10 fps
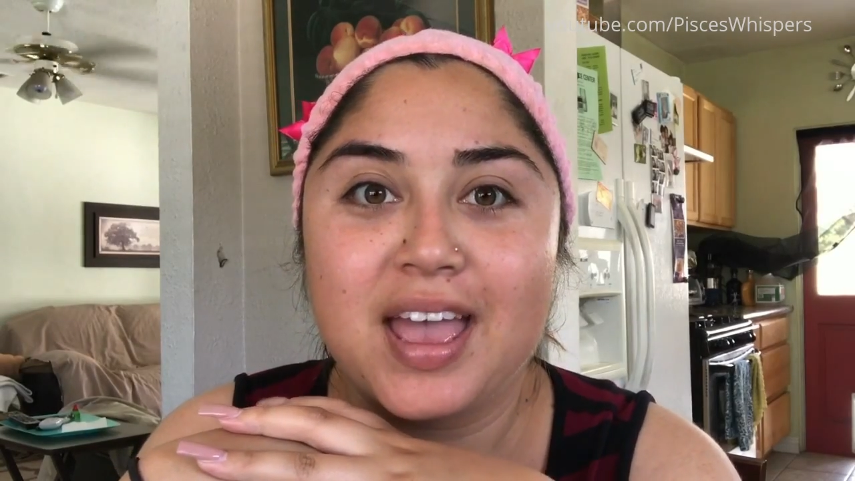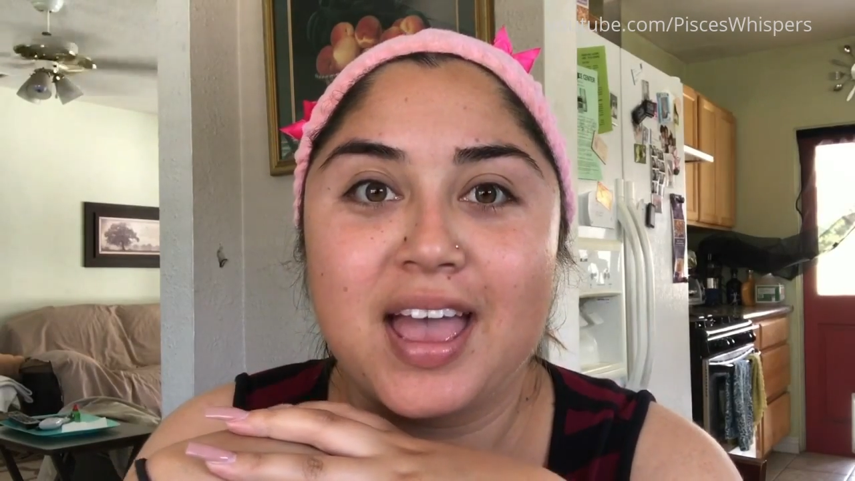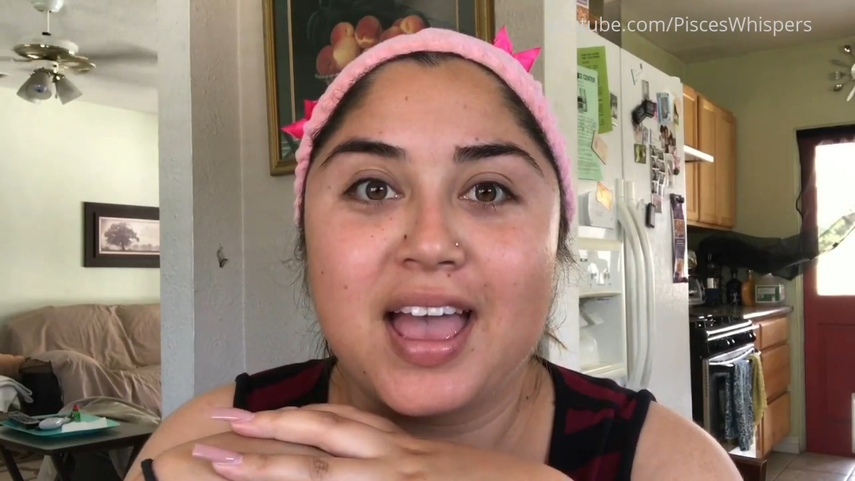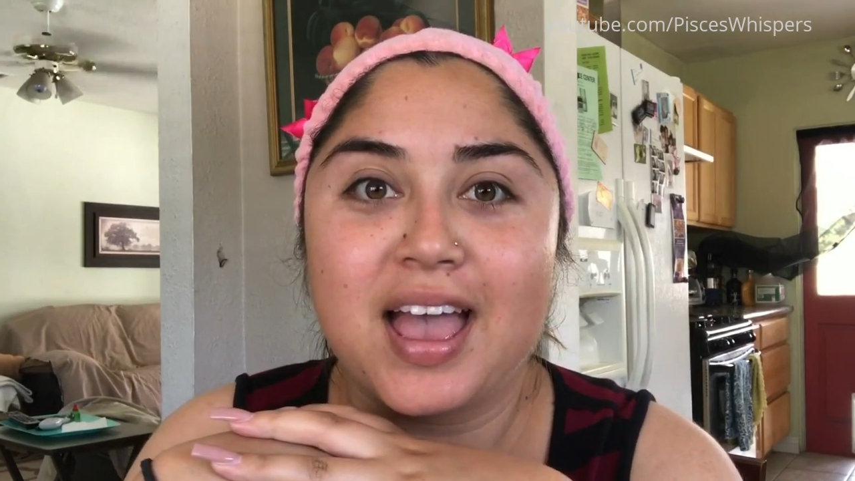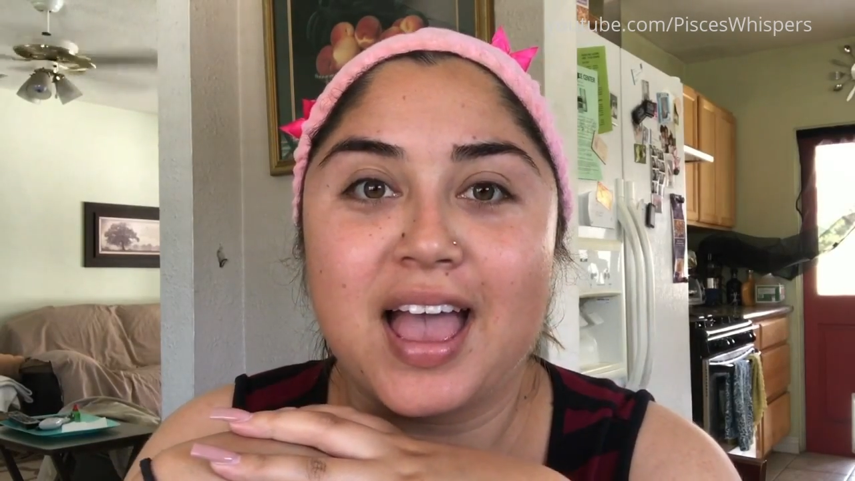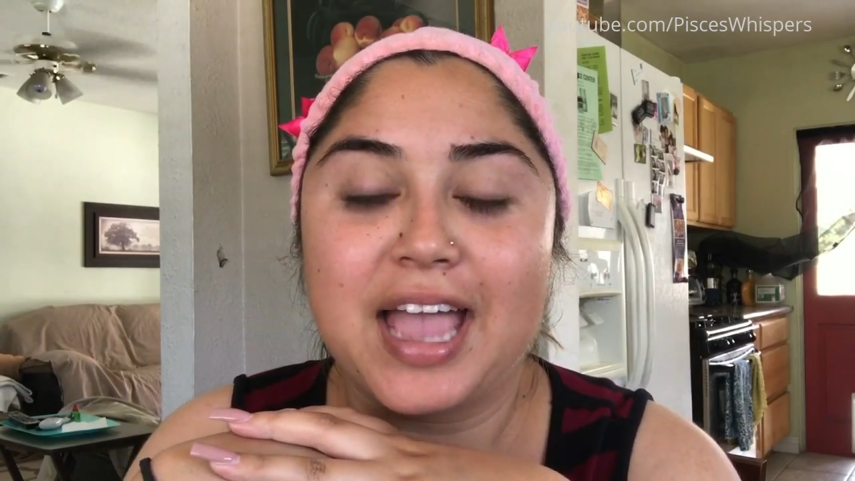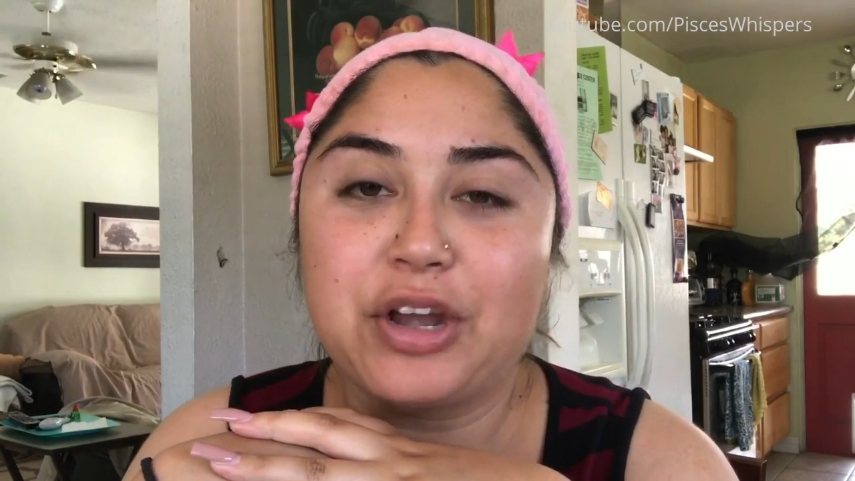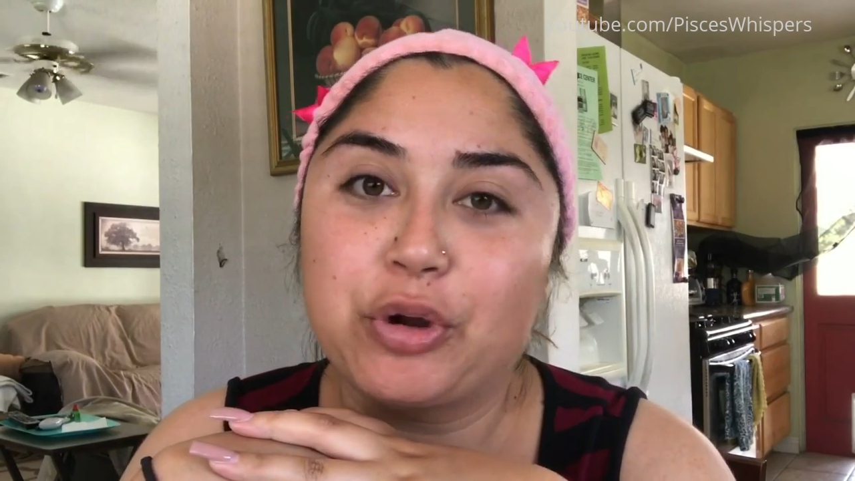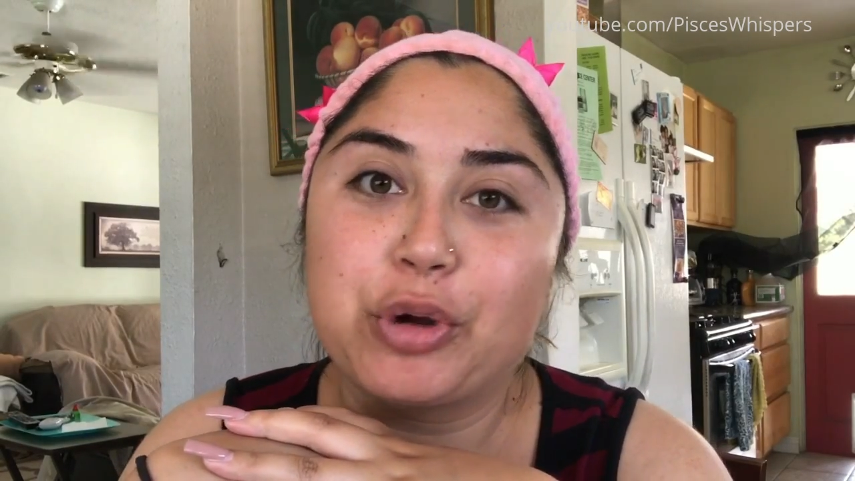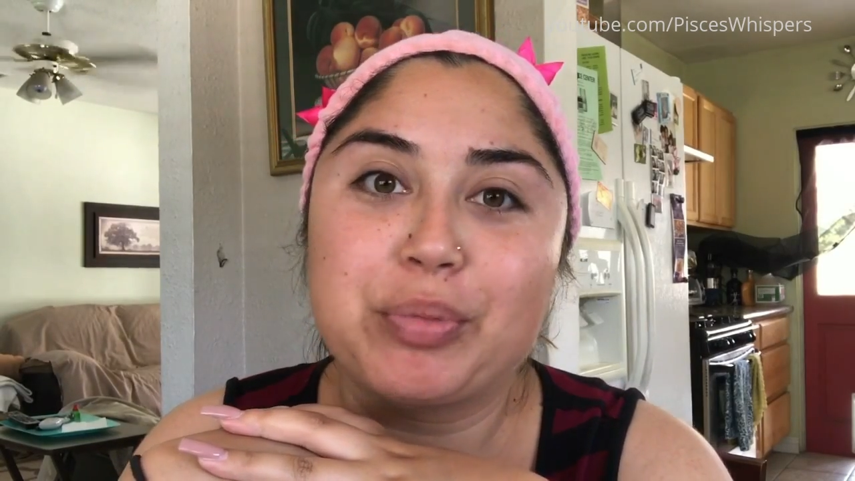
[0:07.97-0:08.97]
I had
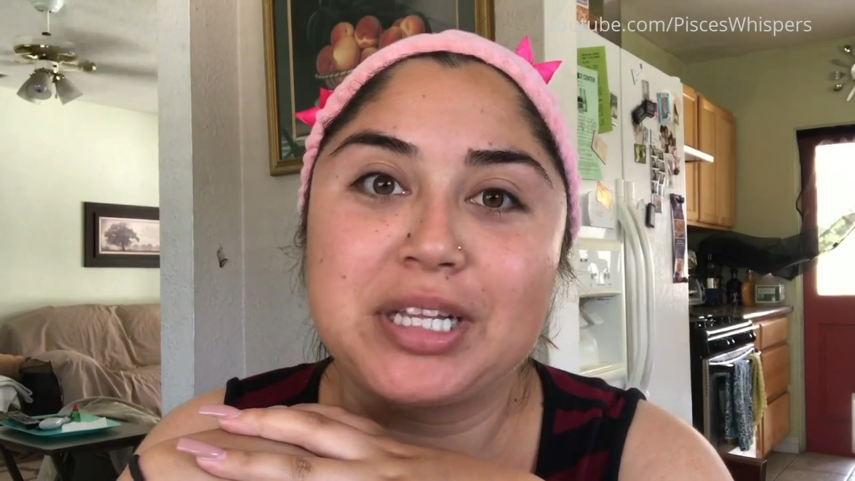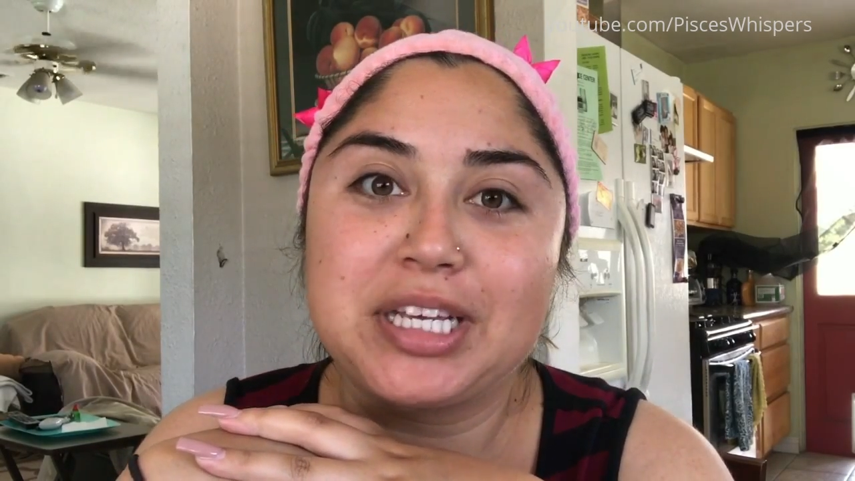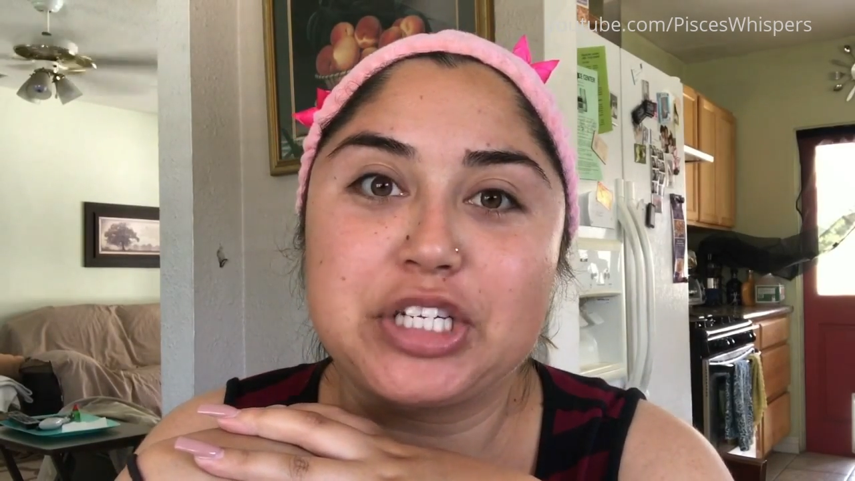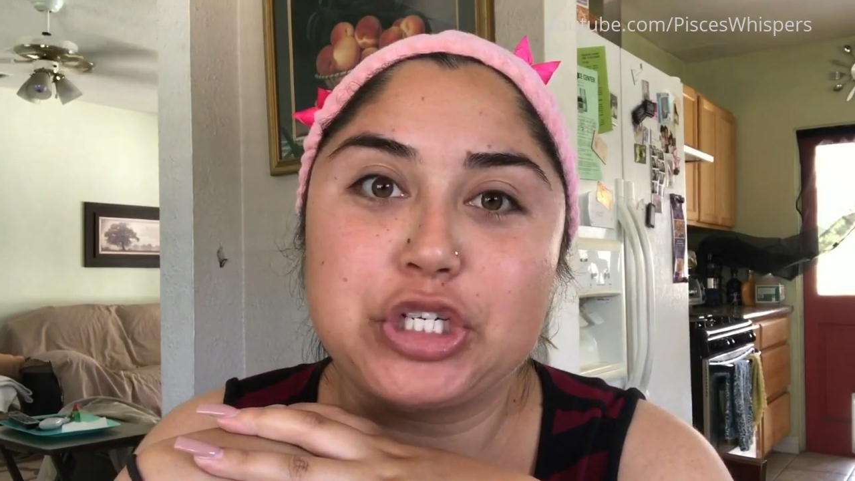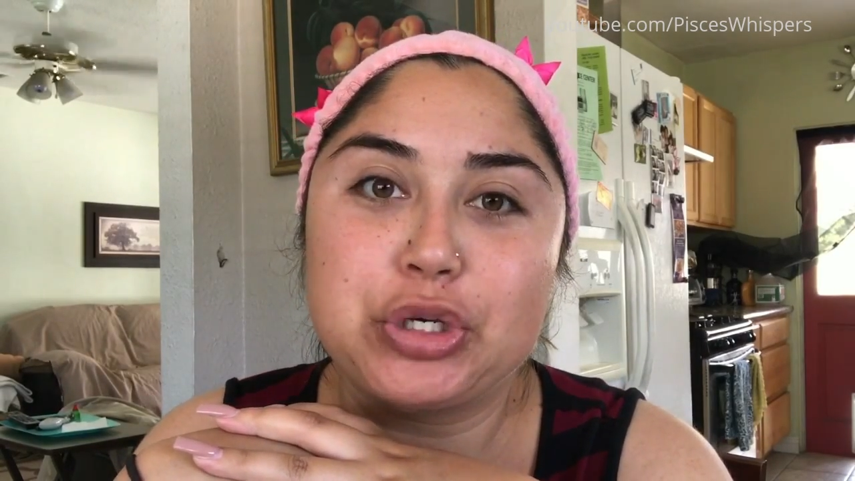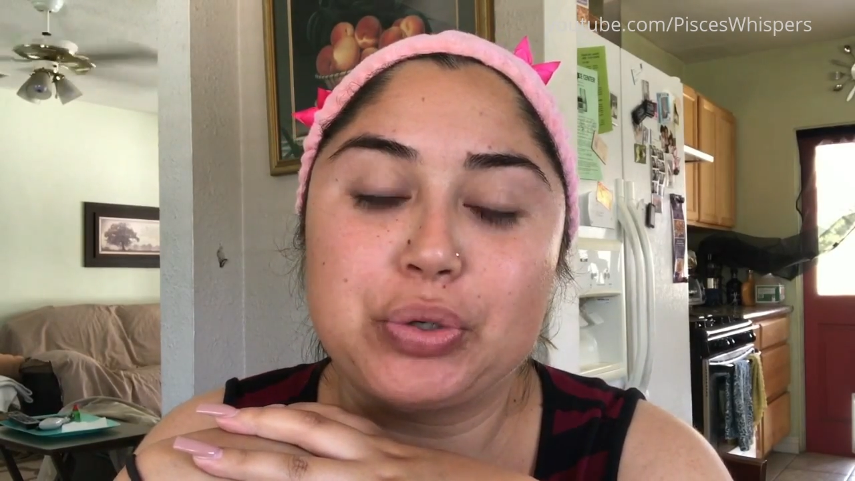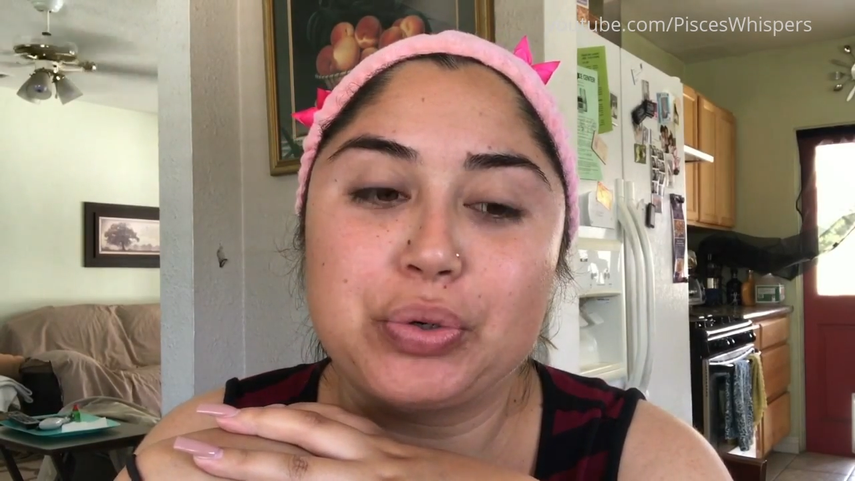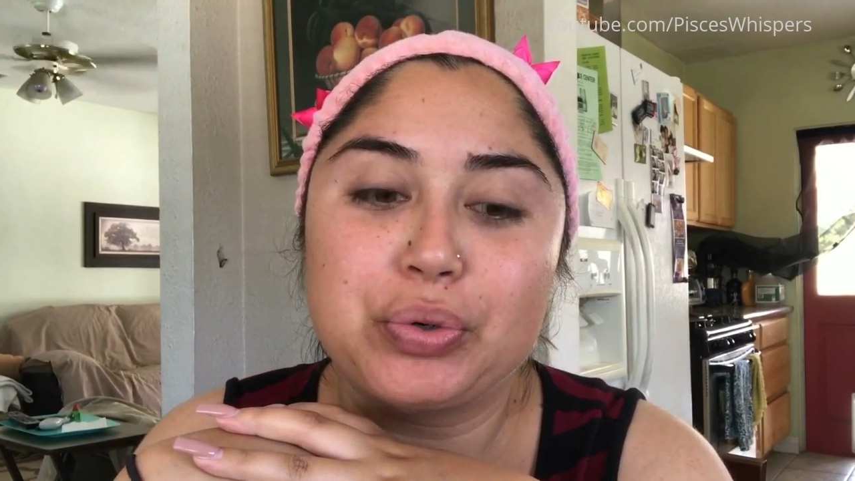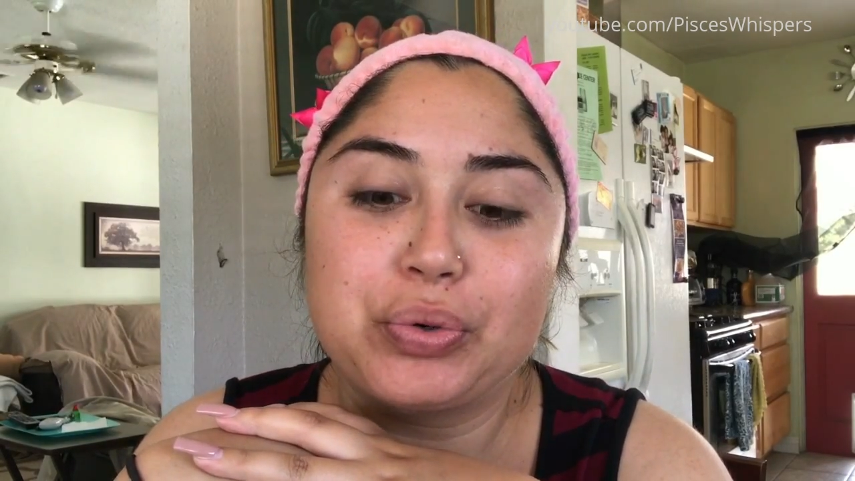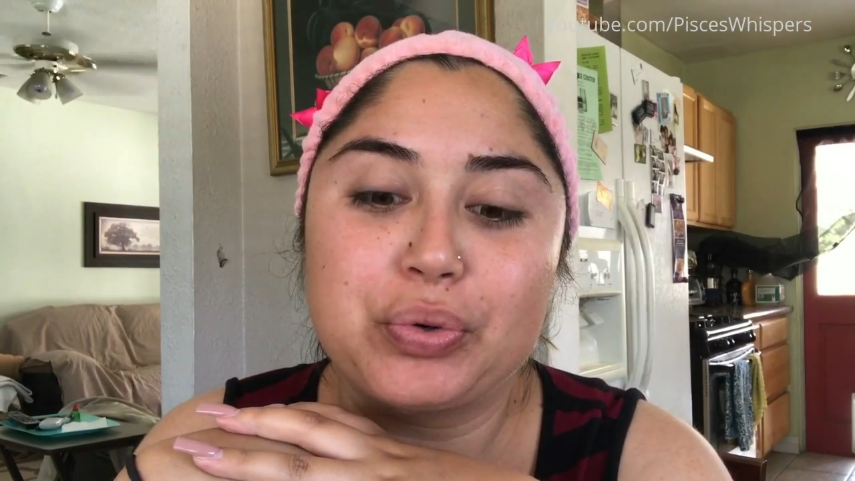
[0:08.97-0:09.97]
originally planned
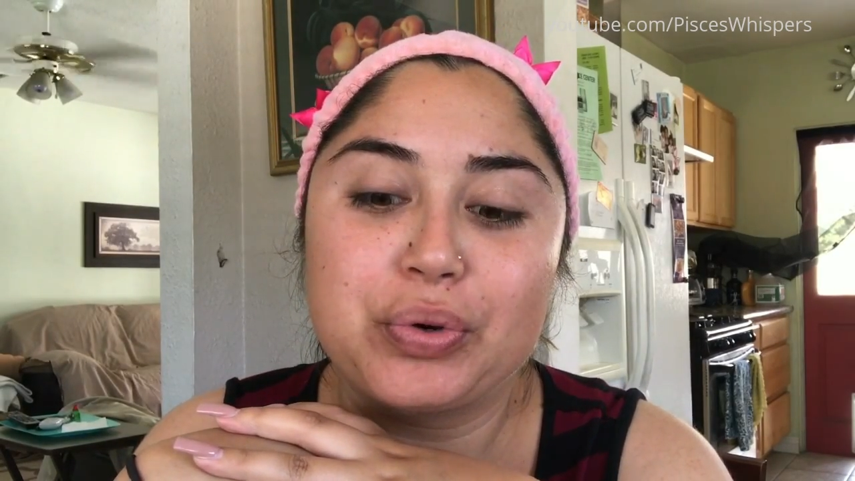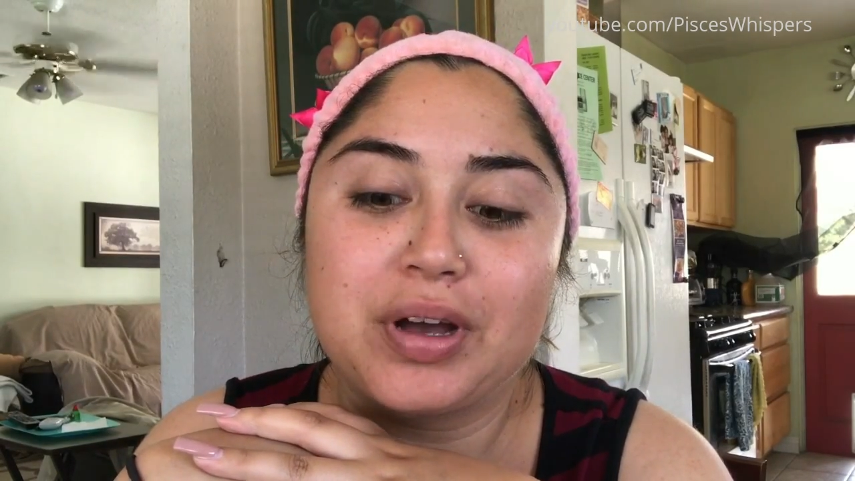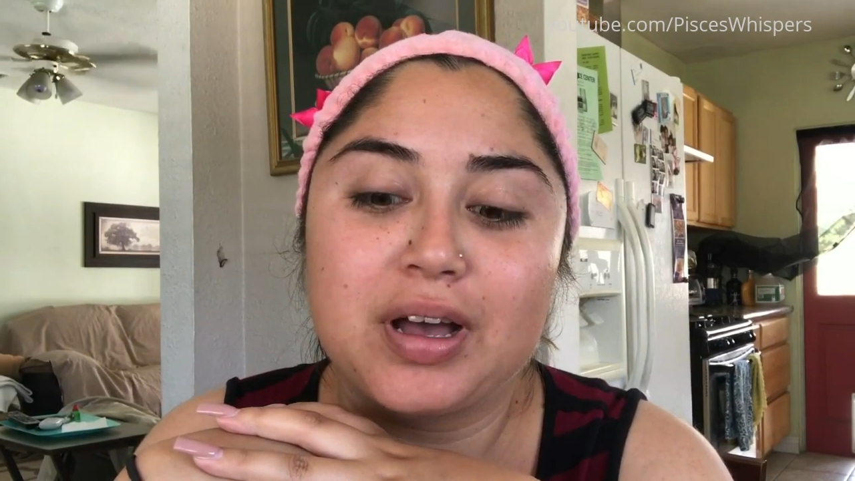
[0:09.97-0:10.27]
on doing